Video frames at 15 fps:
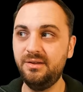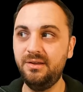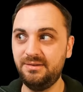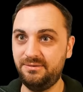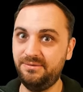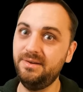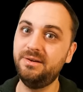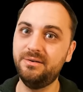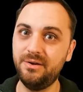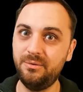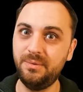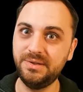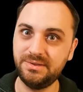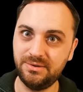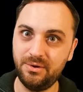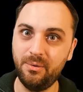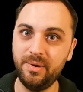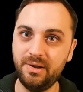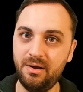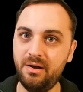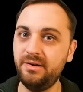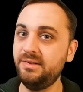to figure out what's going
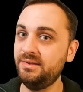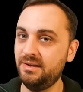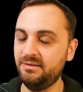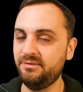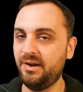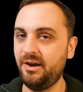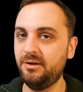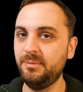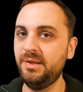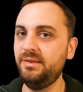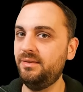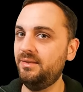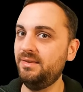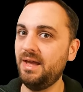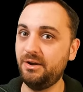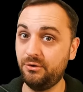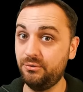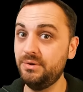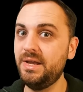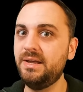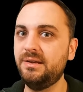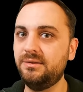on in the environment that
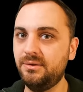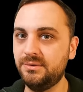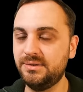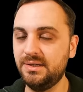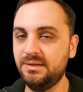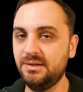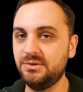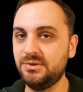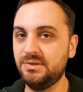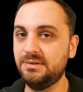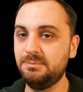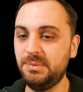created those conditions,